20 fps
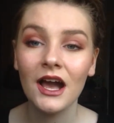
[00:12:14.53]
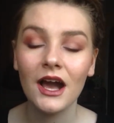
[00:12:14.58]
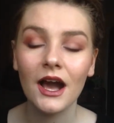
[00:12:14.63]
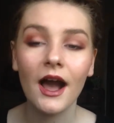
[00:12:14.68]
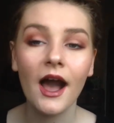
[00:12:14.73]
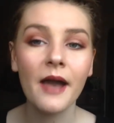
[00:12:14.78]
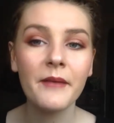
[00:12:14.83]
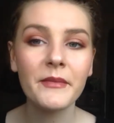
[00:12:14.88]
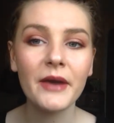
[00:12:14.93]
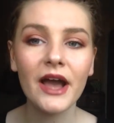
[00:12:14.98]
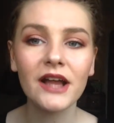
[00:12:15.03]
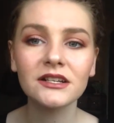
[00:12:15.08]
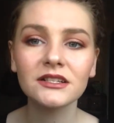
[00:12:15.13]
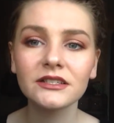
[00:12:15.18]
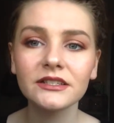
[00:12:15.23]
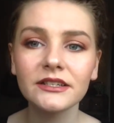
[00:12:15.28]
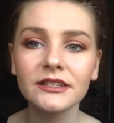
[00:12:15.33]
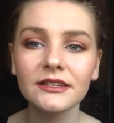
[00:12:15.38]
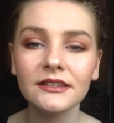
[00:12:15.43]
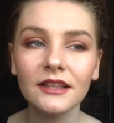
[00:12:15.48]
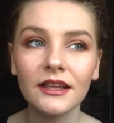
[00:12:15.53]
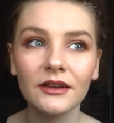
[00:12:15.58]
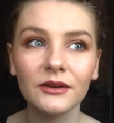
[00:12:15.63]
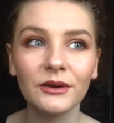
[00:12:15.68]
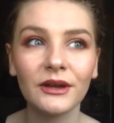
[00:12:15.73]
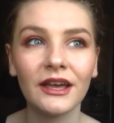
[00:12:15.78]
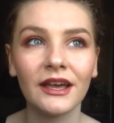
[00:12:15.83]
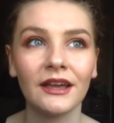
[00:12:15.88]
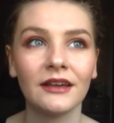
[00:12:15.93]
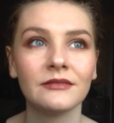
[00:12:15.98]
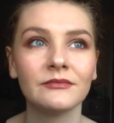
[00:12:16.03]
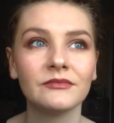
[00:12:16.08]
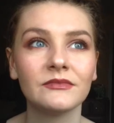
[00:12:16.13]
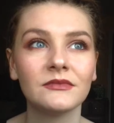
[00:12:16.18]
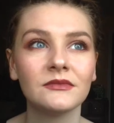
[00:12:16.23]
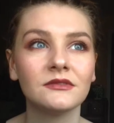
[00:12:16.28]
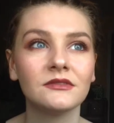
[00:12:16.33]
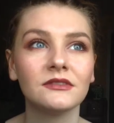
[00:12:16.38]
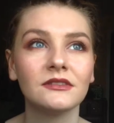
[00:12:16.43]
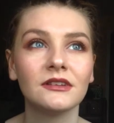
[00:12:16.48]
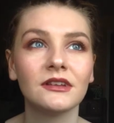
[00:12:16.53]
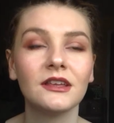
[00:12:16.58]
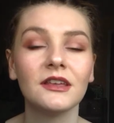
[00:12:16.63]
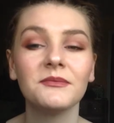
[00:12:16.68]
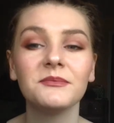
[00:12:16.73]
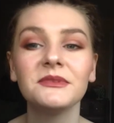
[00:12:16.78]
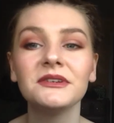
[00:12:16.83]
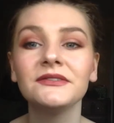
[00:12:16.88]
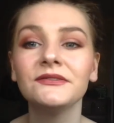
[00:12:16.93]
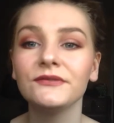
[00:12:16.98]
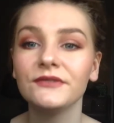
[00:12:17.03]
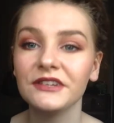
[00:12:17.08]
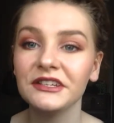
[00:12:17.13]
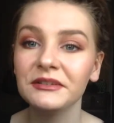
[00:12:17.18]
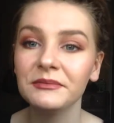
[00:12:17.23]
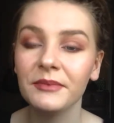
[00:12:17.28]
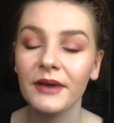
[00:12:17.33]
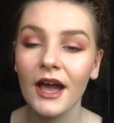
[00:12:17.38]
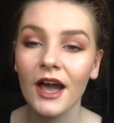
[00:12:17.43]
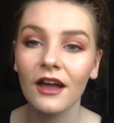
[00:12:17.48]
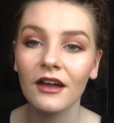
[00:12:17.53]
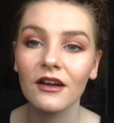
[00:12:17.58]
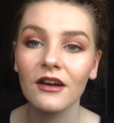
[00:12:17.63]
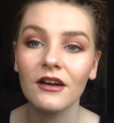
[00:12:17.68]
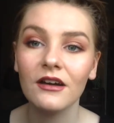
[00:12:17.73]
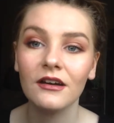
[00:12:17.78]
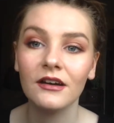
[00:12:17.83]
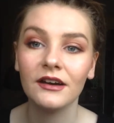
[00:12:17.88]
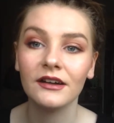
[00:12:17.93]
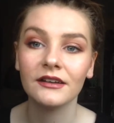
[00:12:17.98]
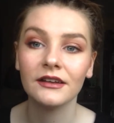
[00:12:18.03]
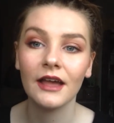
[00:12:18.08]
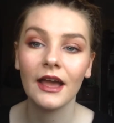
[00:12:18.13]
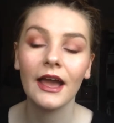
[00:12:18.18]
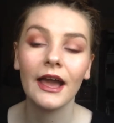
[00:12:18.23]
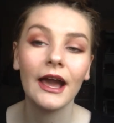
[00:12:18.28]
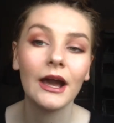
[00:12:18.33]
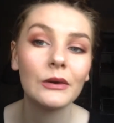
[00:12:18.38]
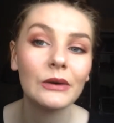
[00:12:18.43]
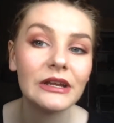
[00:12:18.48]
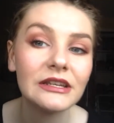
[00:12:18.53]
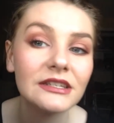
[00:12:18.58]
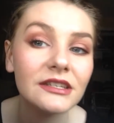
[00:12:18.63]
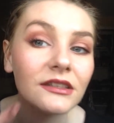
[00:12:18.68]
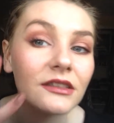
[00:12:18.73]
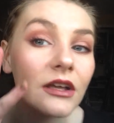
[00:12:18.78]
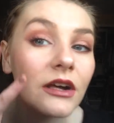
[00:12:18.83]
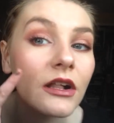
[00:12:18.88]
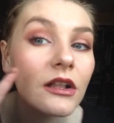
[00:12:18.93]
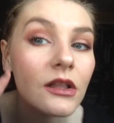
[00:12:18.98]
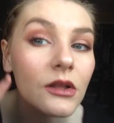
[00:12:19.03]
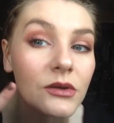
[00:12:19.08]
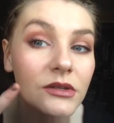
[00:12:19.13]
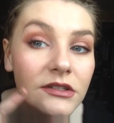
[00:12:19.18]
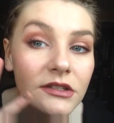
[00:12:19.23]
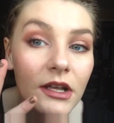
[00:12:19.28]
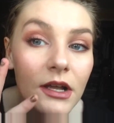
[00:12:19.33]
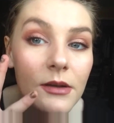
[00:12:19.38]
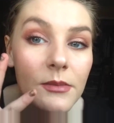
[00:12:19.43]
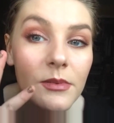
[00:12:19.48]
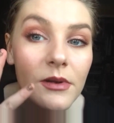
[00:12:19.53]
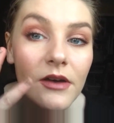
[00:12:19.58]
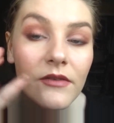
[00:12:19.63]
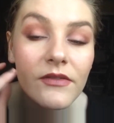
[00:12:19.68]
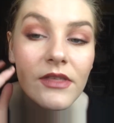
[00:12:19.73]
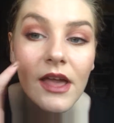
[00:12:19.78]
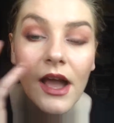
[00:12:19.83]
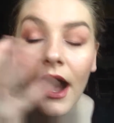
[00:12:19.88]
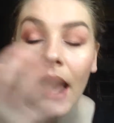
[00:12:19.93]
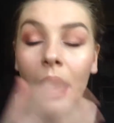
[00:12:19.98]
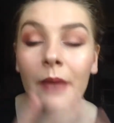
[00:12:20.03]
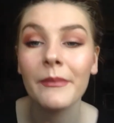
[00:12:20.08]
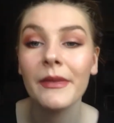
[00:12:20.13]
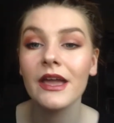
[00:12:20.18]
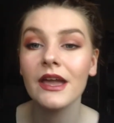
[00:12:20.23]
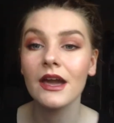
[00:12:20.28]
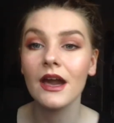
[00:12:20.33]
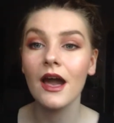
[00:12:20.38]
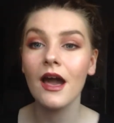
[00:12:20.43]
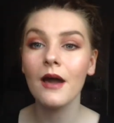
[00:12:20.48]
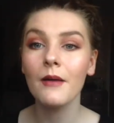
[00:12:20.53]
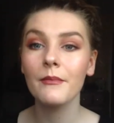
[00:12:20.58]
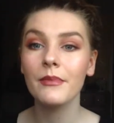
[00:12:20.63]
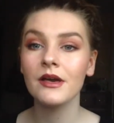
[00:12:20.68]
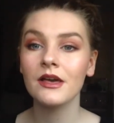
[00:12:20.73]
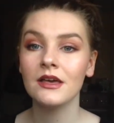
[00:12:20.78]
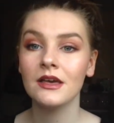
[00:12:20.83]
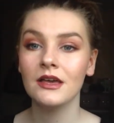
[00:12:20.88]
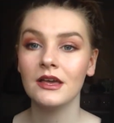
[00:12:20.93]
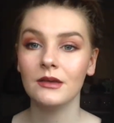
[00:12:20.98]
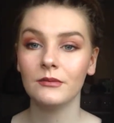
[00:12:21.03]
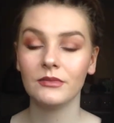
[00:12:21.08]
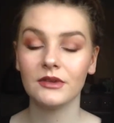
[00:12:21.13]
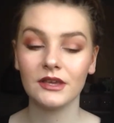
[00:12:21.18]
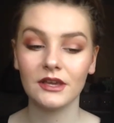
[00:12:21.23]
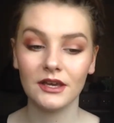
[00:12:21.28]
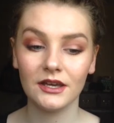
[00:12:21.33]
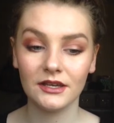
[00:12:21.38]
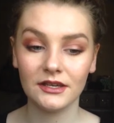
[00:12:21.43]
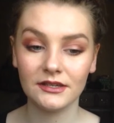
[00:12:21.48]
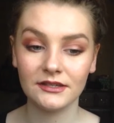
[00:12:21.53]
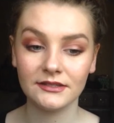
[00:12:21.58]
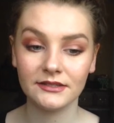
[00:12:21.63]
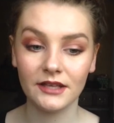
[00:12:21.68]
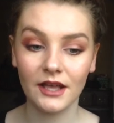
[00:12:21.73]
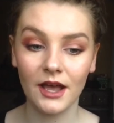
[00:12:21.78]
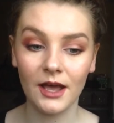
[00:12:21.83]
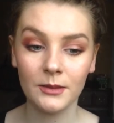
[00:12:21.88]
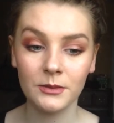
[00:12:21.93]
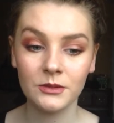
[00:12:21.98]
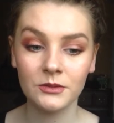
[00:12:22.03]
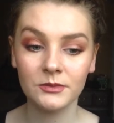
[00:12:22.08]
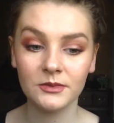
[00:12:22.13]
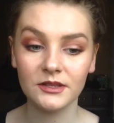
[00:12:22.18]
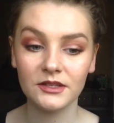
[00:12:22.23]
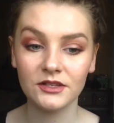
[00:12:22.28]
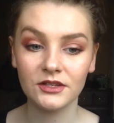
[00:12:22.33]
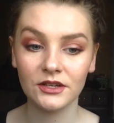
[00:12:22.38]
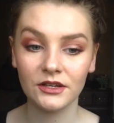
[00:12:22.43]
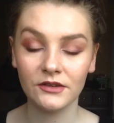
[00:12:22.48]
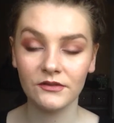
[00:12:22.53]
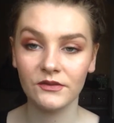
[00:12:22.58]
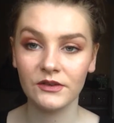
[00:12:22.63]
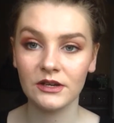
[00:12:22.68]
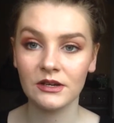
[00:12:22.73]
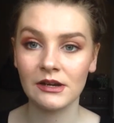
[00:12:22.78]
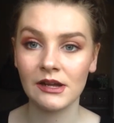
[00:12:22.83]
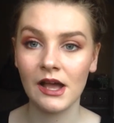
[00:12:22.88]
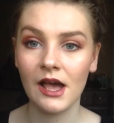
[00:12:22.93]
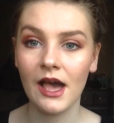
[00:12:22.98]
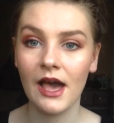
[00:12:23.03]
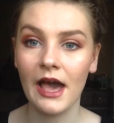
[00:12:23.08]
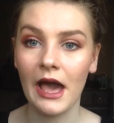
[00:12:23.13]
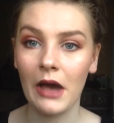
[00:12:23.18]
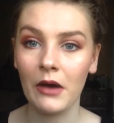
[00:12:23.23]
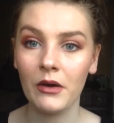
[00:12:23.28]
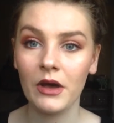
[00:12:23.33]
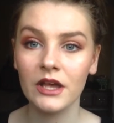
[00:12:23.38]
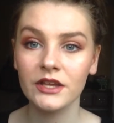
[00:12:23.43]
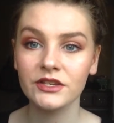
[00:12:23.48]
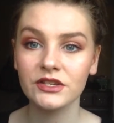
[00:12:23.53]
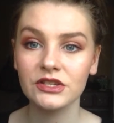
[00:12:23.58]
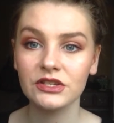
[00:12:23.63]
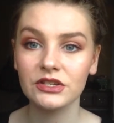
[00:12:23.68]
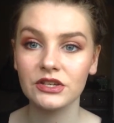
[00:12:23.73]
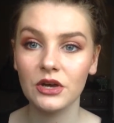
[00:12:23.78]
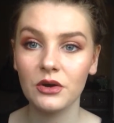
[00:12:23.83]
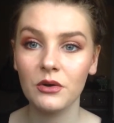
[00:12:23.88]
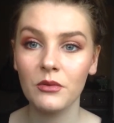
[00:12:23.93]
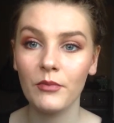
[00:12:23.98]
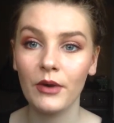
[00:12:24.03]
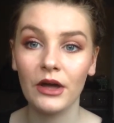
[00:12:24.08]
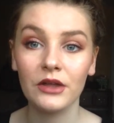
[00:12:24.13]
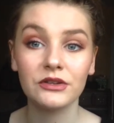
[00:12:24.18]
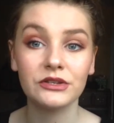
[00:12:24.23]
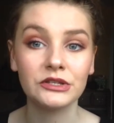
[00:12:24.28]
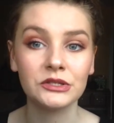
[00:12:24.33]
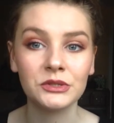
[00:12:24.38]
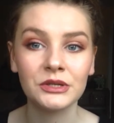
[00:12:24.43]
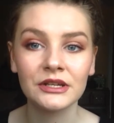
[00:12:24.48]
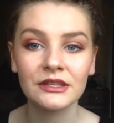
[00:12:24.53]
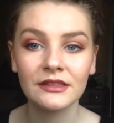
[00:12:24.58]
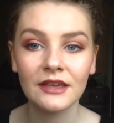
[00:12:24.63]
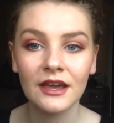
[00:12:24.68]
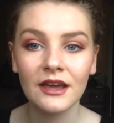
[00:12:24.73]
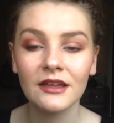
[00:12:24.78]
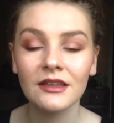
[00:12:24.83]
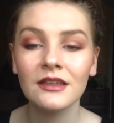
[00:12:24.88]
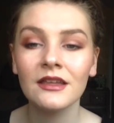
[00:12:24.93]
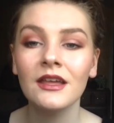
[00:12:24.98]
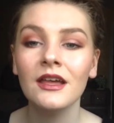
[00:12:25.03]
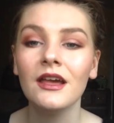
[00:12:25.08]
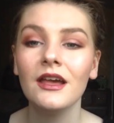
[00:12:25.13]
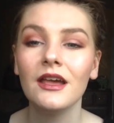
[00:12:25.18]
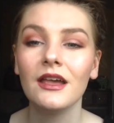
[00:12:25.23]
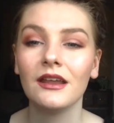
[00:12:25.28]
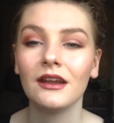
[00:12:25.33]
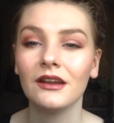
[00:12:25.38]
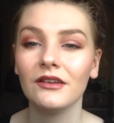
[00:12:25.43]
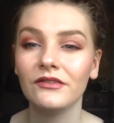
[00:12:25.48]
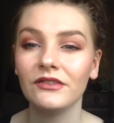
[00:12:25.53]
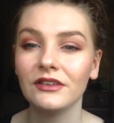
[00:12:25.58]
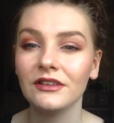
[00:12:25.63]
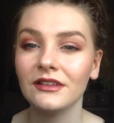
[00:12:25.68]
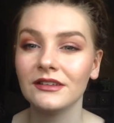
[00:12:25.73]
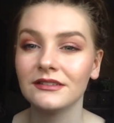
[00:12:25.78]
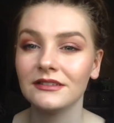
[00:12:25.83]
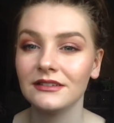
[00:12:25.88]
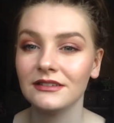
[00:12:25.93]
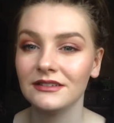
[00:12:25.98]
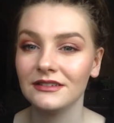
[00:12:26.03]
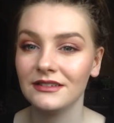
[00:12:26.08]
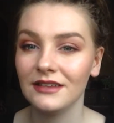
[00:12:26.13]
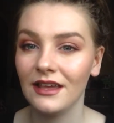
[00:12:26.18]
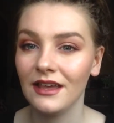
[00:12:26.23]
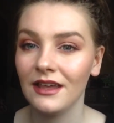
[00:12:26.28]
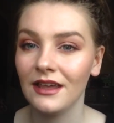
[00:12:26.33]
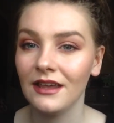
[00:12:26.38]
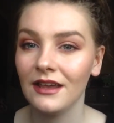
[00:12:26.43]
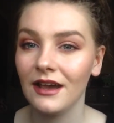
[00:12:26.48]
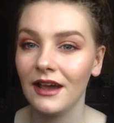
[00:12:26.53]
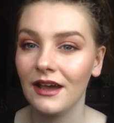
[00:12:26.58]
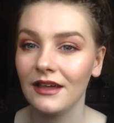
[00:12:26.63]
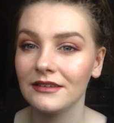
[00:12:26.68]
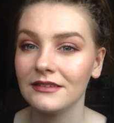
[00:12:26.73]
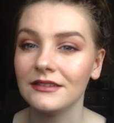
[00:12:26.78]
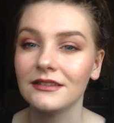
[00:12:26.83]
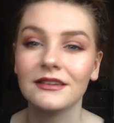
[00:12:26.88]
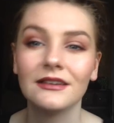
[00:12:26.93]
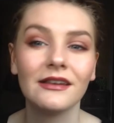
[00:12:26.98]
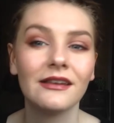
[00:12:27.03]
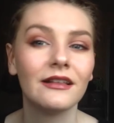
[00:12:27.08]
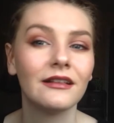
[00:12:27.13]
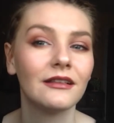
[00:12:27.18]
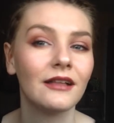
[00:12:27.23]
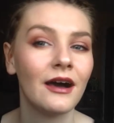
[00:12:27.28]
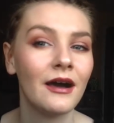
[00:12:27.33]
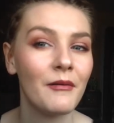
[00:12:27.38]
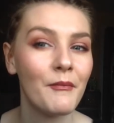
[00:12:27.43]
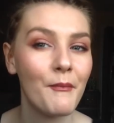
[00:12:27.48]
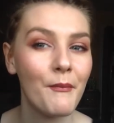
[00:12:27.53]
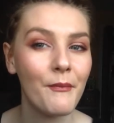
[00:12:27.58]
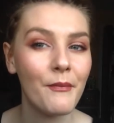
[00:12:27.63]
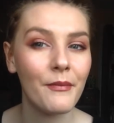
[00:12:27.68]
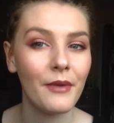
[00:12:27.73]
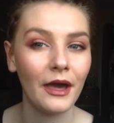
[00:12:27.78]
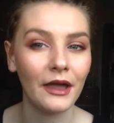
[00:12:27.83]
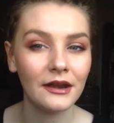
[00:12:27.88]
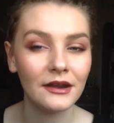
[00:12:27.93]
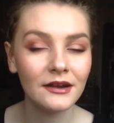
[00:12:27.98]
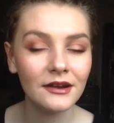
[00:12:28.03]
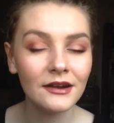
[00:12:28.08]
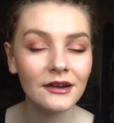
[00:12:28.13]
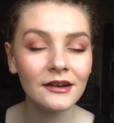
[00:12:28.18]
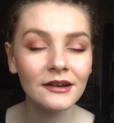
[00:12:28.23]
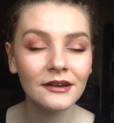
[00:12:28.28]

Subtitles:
I'm actually okay, give me feedback on how I did the close-up of the eye makeup, because I've been really trying to figure out how I should go about doing that, and I feel like today I did it a lot better.